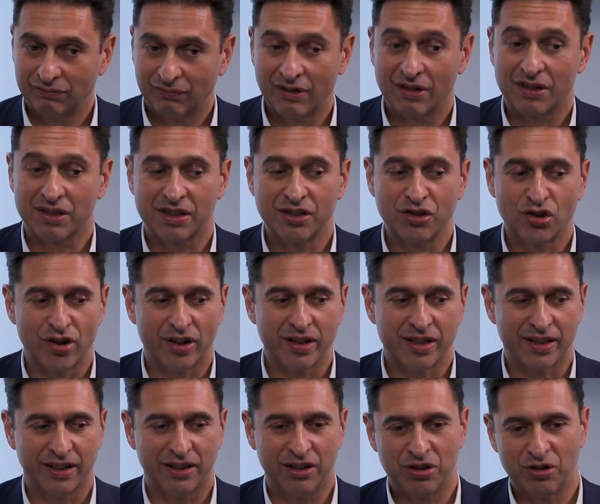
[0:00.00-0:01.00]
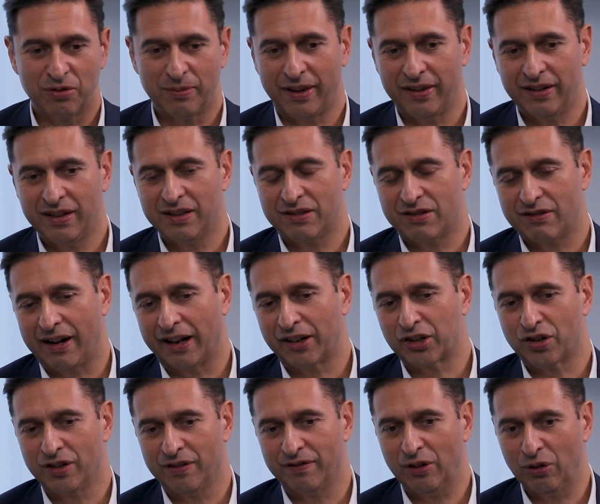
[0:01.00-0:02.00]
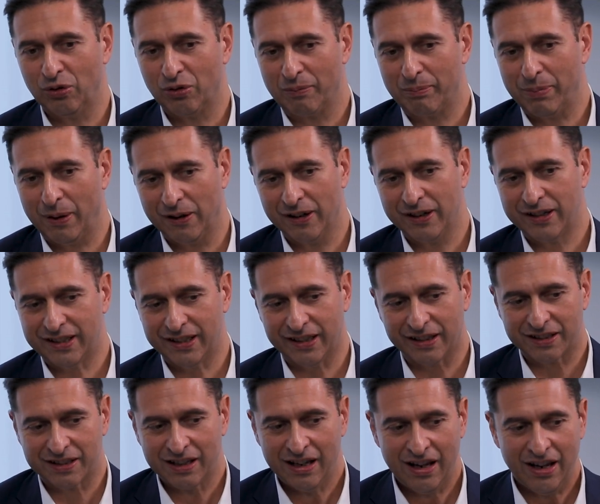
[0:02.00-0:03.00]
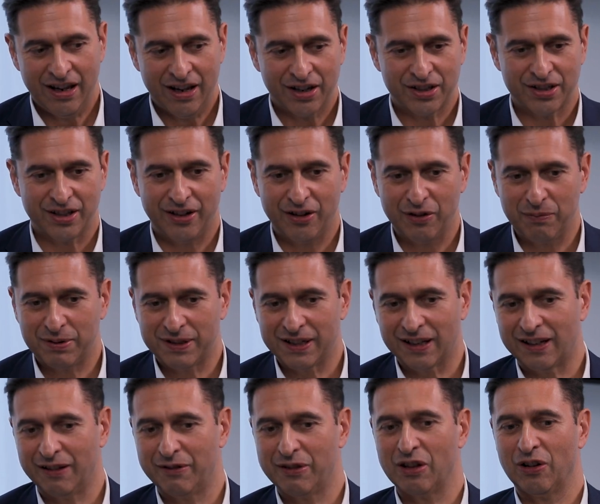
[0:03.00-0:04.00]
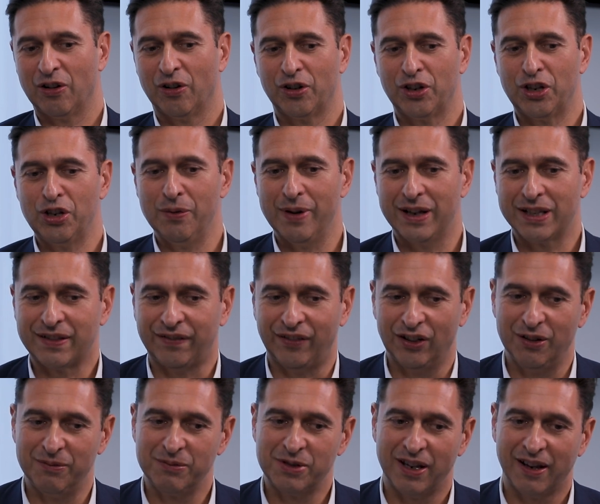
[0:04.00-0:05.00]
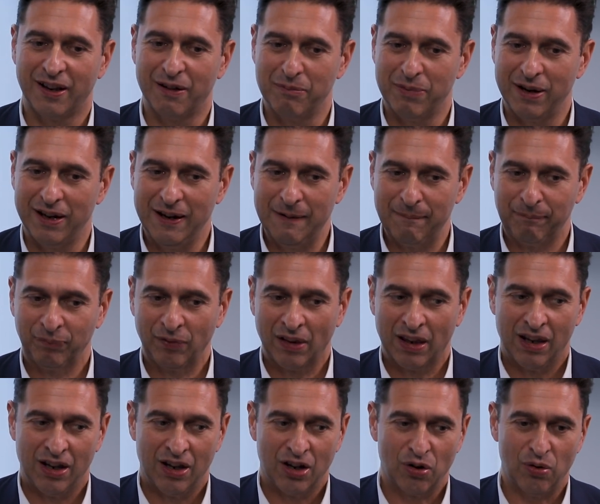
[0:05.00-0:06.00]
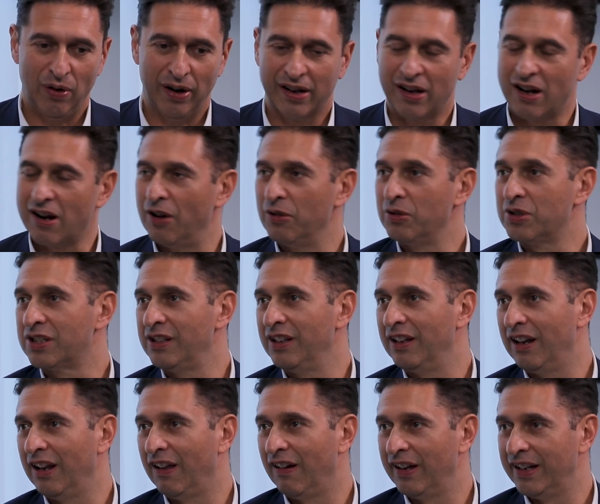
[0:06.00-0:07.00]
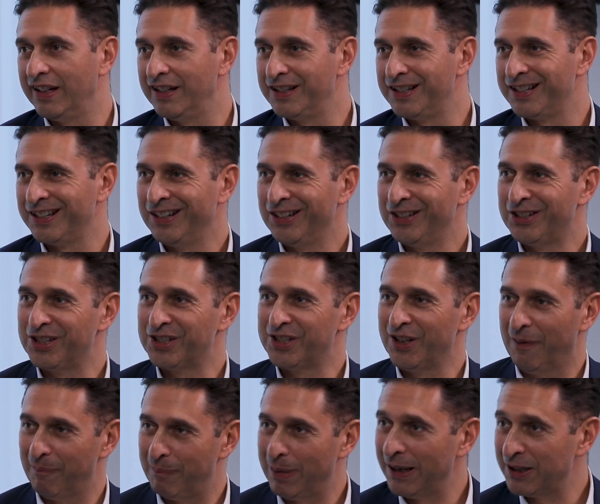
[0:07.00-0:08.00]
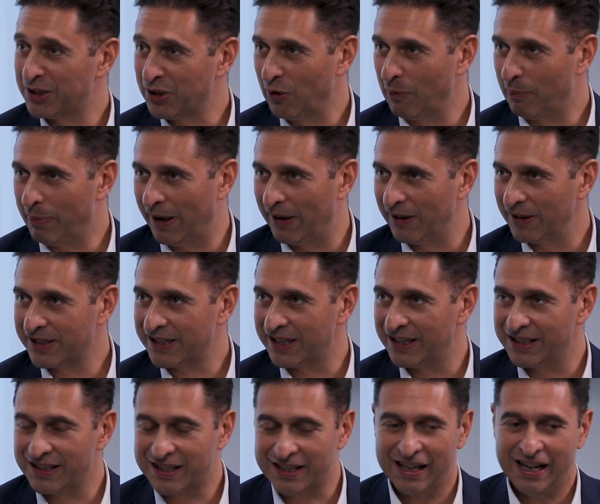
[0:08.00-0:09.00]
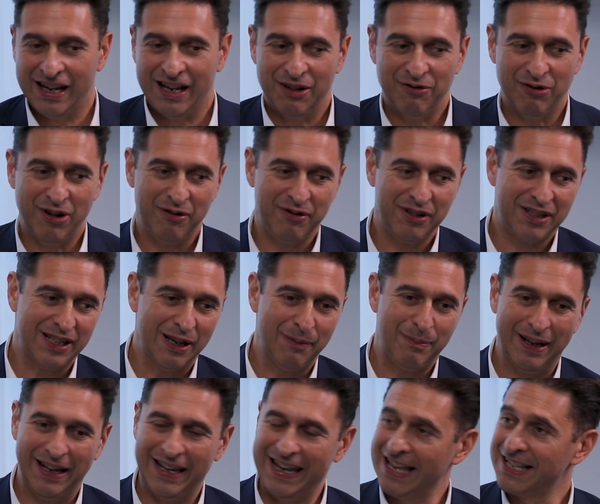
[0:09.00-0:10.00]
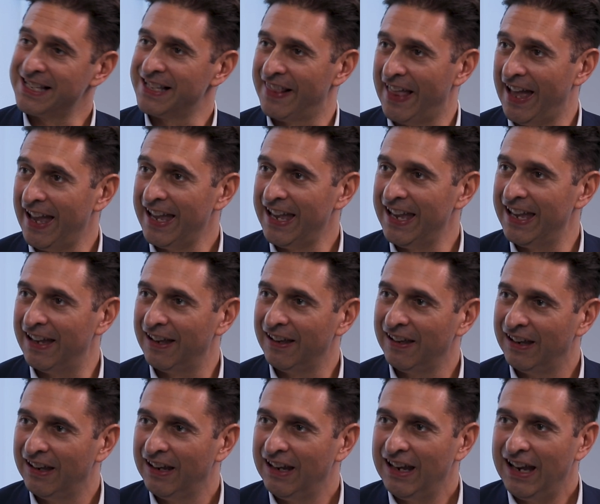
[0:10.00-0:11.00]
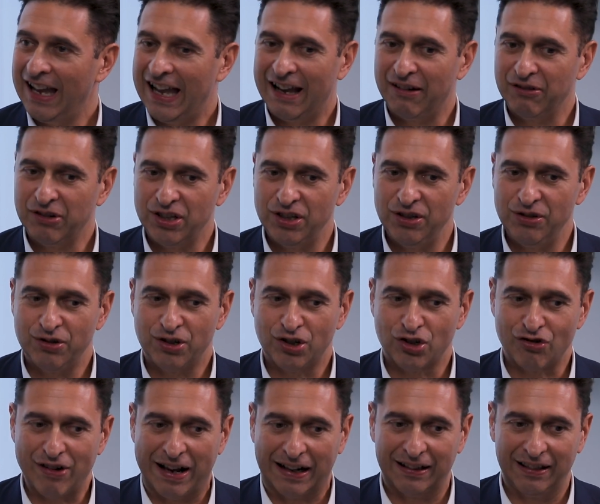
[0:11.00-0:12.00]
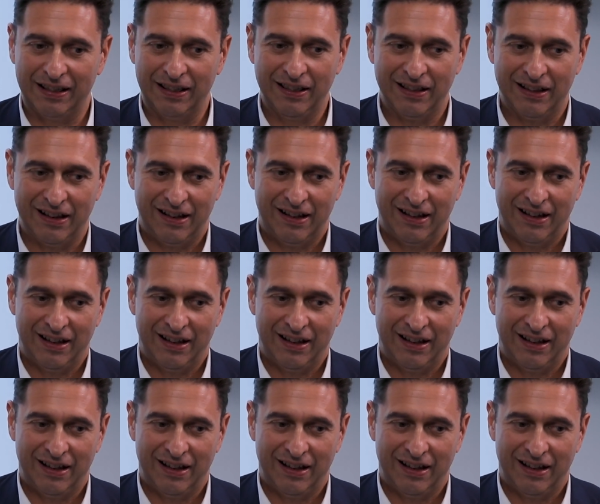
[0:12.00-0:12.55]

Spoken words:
It was interesting you talk about the interaction of law and politics, because I know particularly with a lot of US firms, they can be quite closely aligned to certain political parties, where we see a bit less of that here. How do you straddle